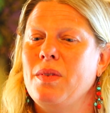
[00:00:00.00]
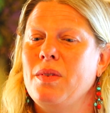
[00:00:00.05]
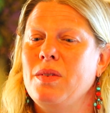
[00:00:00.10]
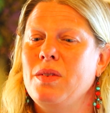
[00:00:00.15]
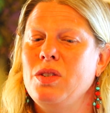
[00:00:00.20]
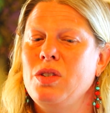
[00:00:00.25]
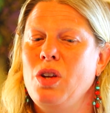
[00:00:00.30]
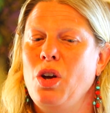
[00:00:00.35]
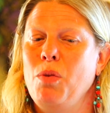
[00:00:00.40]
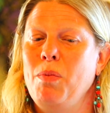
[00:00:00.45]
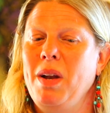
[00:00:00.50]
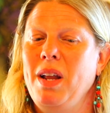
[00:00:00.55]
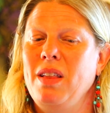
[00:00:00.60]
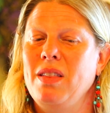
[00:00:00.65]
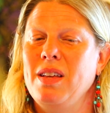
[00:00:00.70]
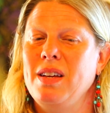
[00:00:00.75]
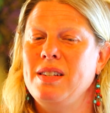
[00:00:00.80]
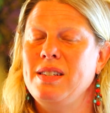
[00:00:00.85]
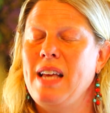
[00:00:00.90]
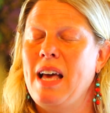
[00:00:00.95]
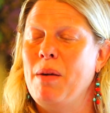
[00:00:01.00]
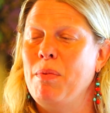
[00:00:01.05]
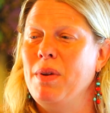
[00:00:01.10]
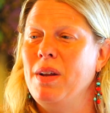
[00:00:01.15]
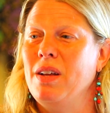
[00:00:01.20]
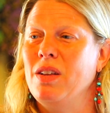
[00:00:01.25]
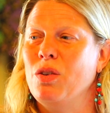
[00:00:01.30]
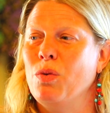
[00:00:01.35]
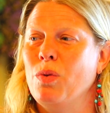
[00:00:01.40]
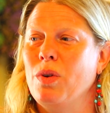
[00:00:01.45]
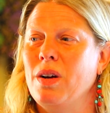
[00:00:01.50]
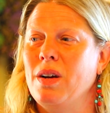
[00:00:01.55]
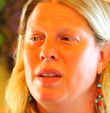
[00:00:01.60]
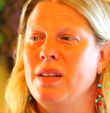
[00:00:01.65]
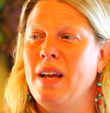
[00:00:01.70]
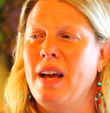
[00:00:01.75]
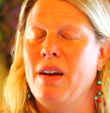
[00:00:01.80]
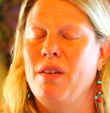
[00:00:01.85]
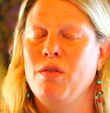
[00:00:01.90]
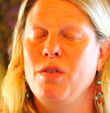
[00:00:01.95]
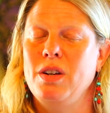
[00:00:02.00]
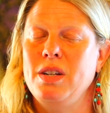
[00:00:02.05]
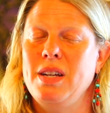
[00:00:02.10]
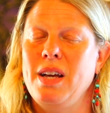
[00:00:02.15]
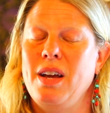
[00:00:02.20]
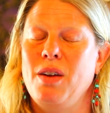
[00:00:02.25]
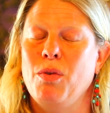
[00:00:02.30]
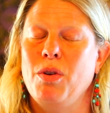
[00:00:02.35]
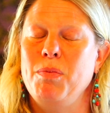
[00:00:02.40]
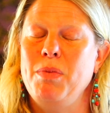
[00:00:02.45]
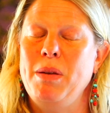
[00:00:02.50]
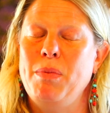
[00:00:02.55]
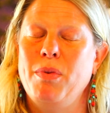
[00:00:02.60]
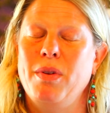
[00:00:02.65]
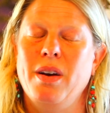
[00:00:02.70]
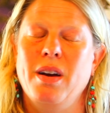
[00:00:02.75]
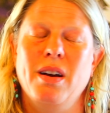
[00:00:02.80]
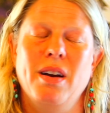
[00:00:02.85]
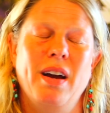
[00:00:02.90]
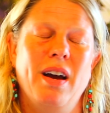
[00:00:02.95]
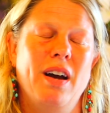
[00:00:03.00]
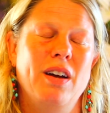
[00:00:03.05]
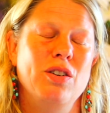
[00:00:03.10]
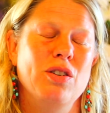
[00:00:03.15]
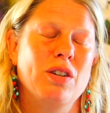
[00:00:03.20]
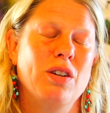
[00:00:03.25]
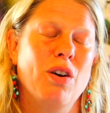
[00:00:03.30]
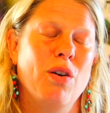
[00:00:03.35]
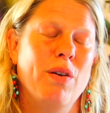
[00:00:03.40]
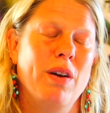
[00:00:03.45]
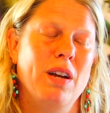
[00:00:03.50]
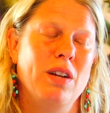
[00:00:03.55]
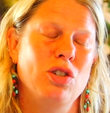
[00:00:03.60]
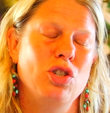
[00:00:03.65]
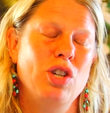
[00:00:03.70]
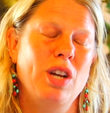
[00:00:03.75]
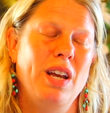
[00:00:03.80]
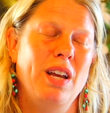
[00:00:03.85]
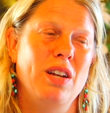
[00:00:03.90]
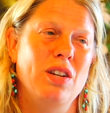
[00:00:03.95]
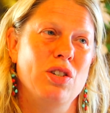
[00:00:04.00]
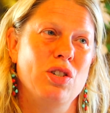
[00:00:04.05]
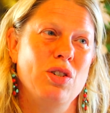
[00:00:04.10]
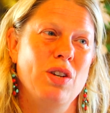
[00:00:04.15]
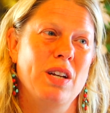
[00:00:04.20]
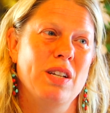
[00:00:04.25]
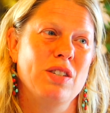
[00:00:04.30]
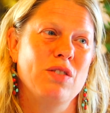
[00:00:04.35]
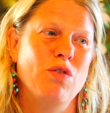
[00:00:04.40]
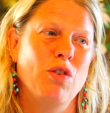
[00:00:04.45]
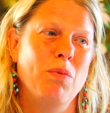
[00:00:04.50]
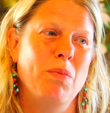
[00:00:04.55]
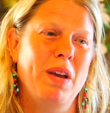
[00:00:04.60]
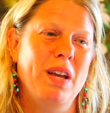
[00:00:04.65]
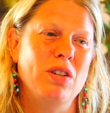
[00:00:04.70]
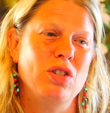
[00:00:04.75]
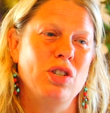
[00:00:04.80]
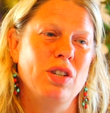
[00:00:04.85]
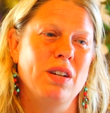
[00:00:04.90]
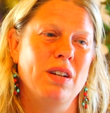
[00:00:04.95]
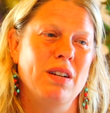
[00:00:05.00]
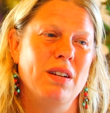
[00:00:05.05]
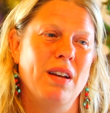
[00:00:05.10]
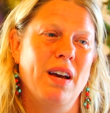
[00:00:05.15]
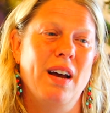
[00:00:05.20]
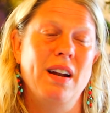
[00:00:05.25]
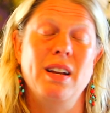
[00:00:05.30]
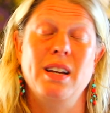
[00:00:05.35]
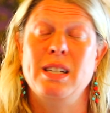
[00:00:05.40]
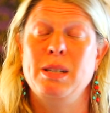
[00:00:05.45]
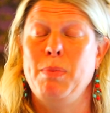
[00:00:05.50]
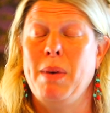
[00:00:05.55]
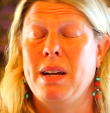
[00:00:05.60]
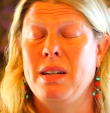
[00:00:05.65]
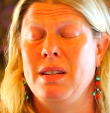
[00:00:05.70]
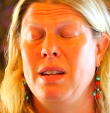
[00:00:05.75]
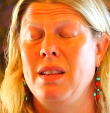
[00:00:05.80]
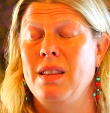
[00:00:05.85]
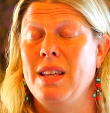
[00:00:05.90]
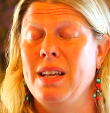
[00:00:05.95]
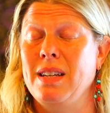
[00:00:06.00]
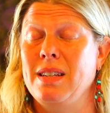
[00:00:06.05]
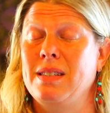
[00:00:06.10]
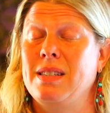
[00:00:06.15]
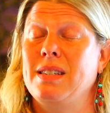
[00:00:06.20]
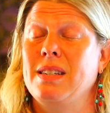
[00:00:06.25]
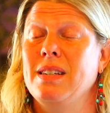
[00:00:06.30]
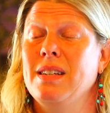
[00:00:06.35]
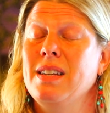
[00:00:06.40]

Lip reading: So many things happening in the world every day where people are undergoing change, transformation, unexpected things.